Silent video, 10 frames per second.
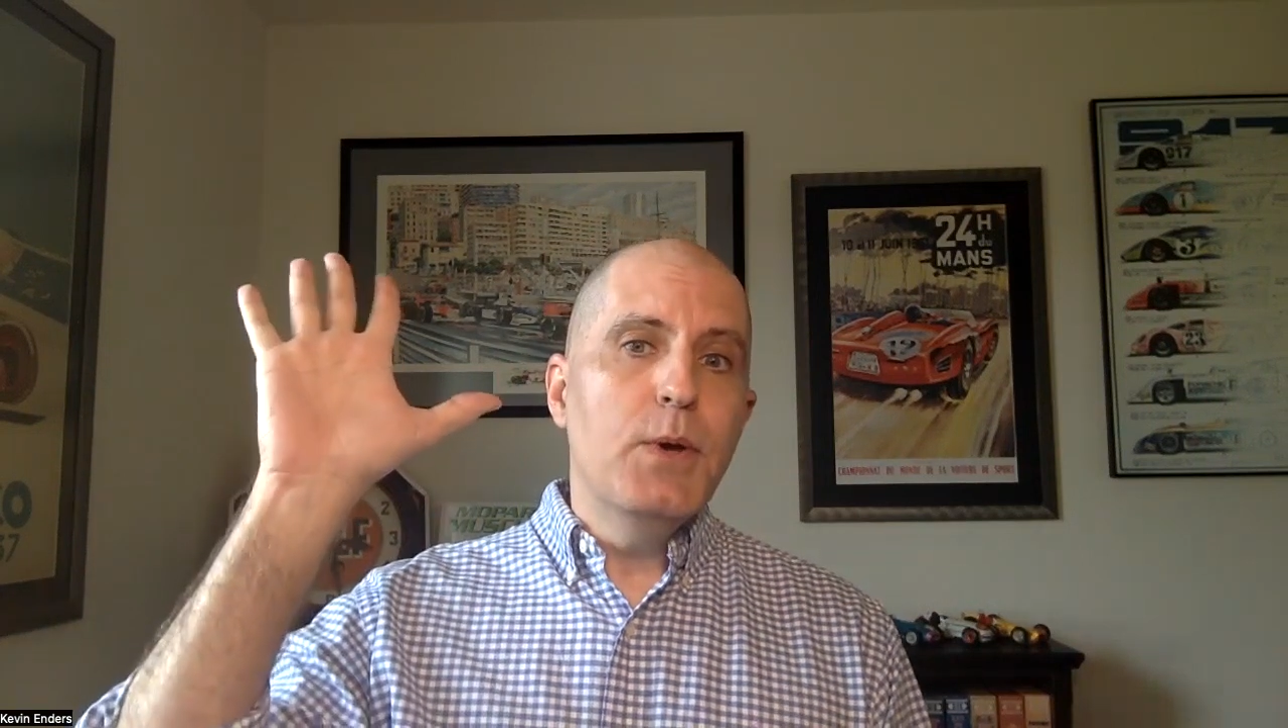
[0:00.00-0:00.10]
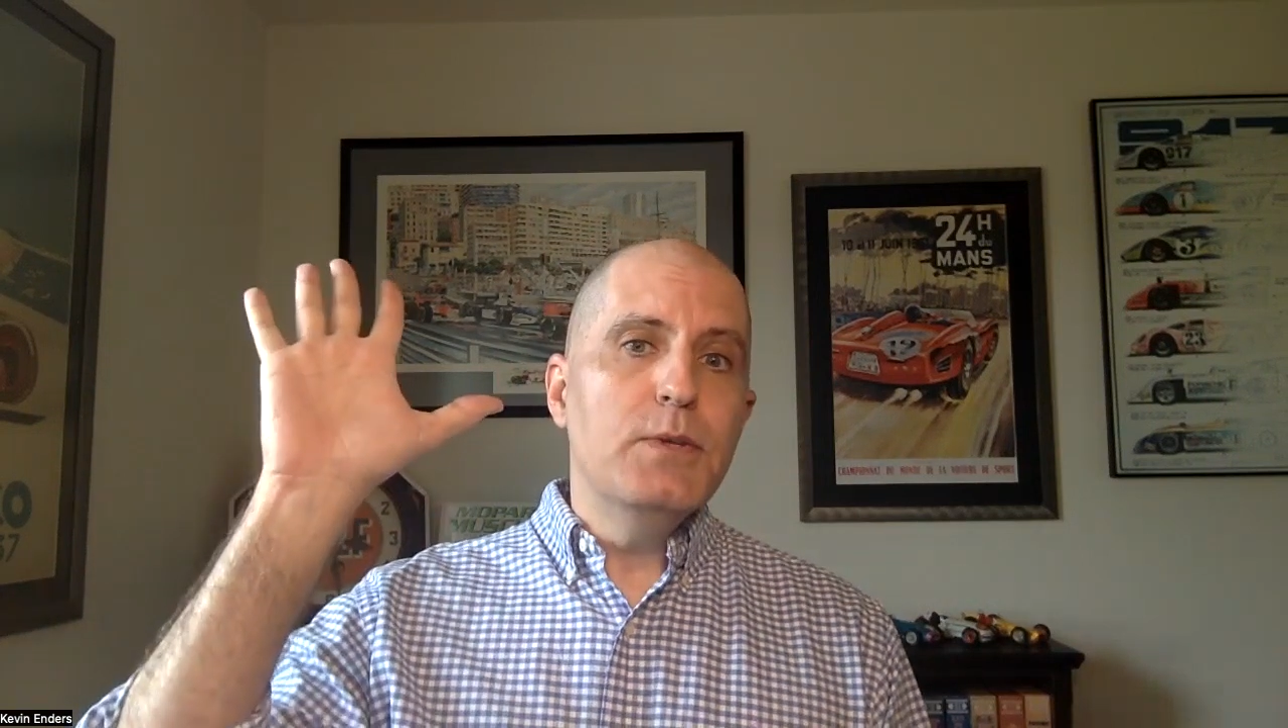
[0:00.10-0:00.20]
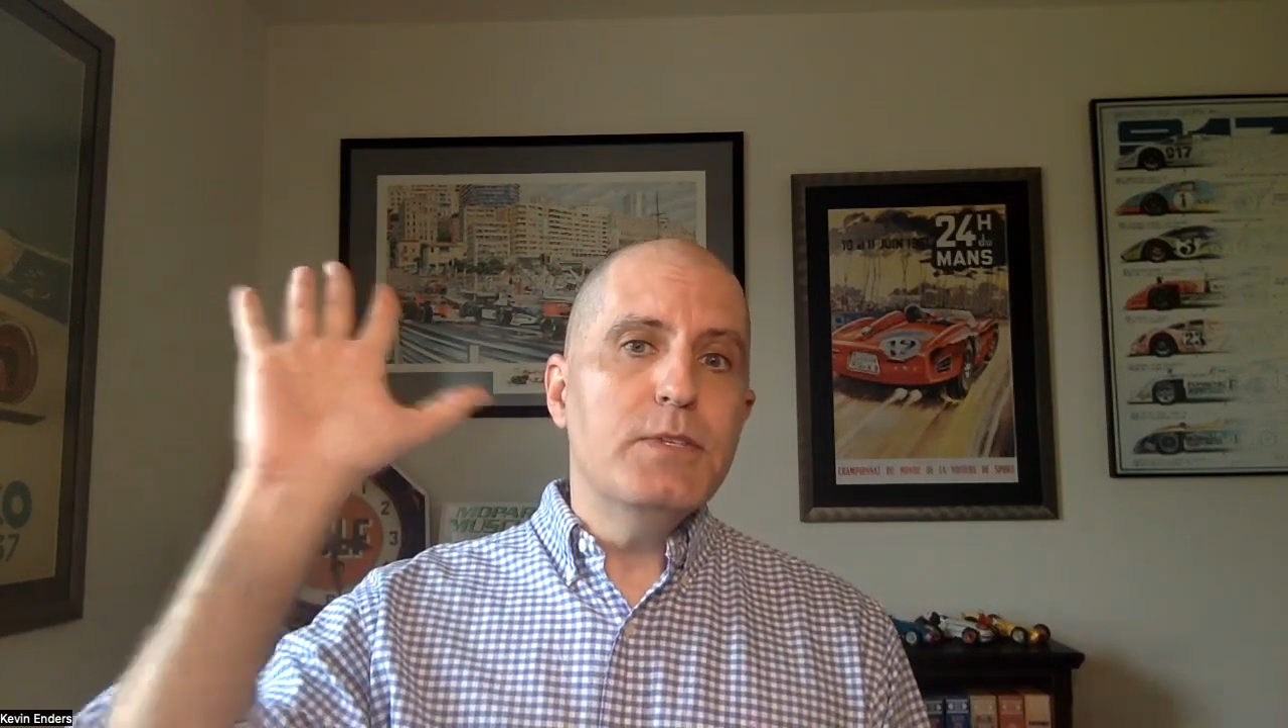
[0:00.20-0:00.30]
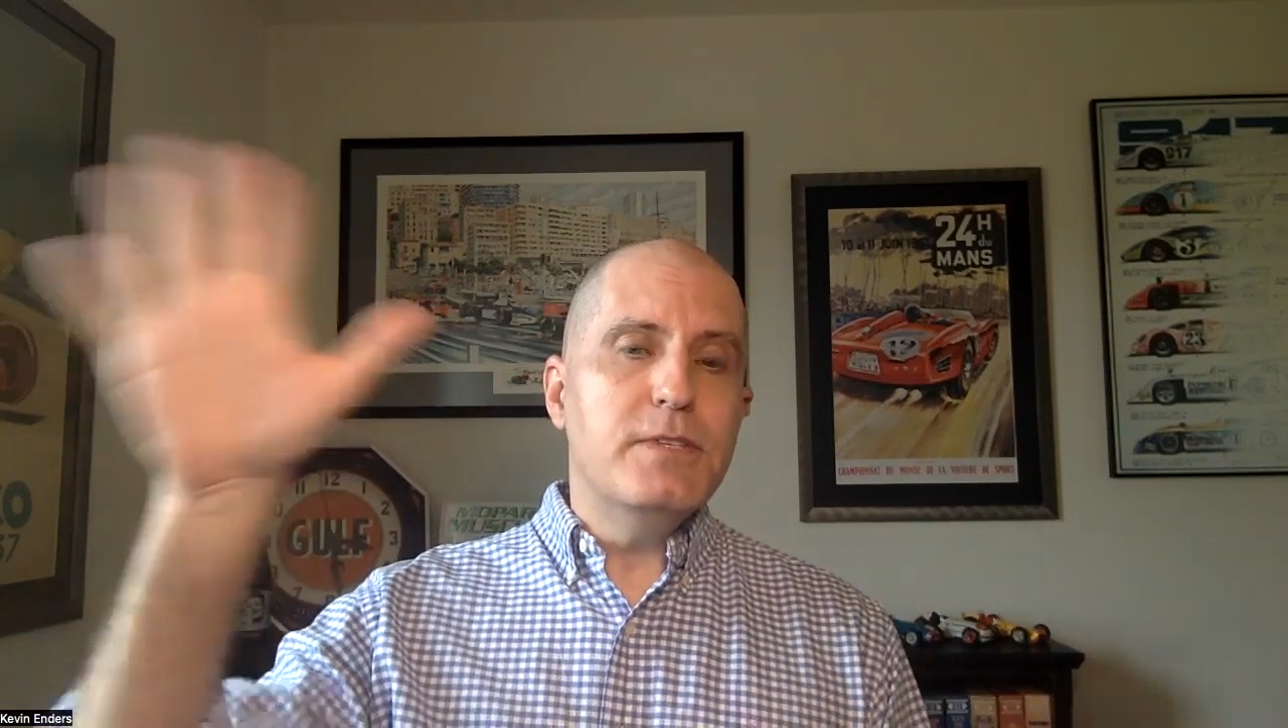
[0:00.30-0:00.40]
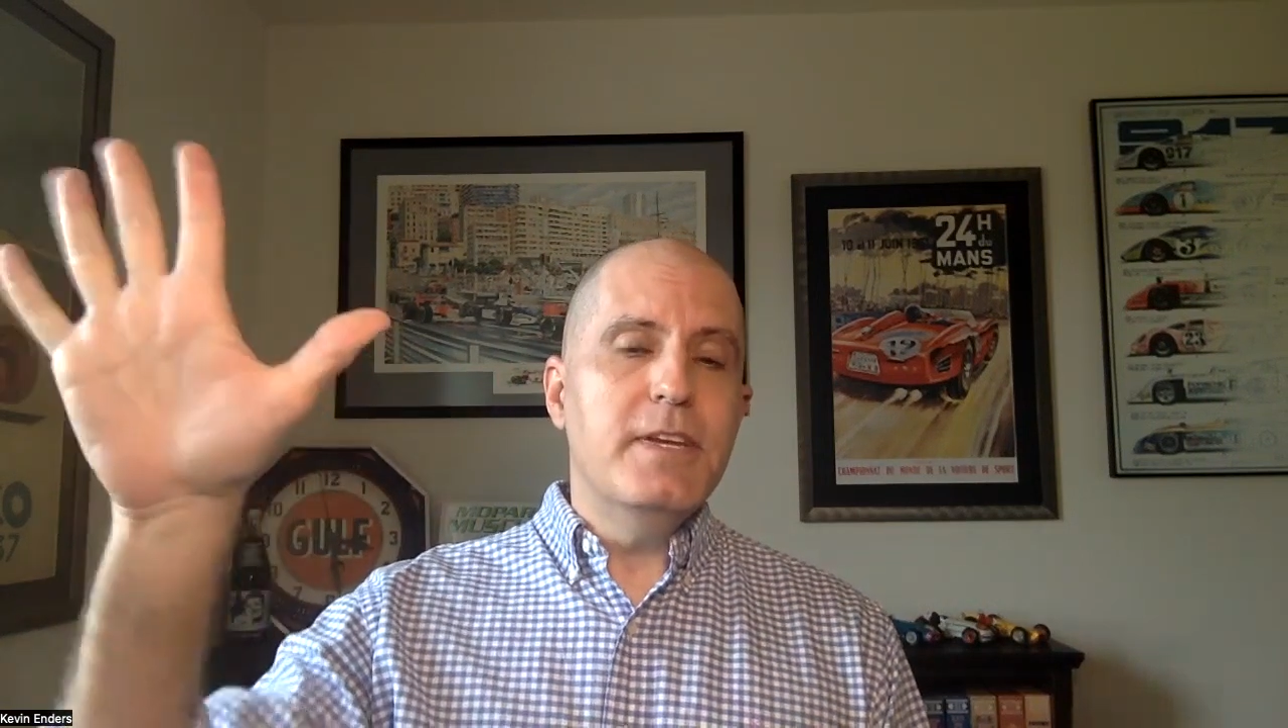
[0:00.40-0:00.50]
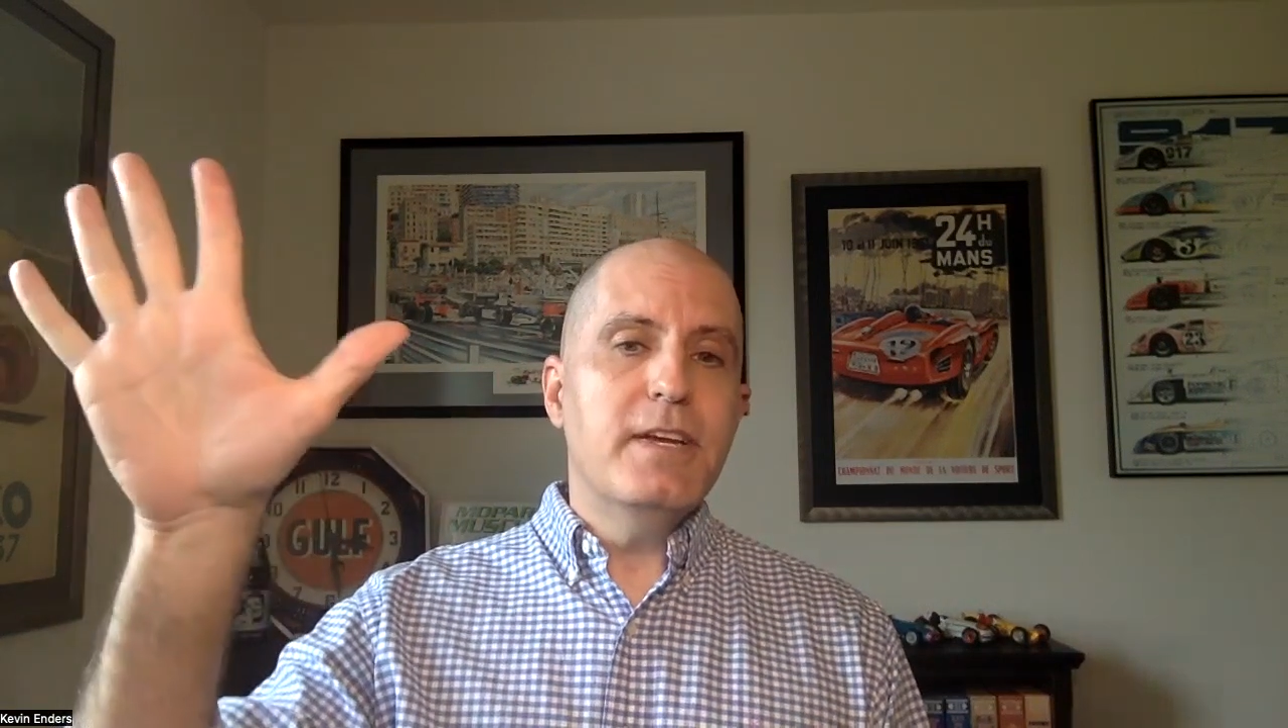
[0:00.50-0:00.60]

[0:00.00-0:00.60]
see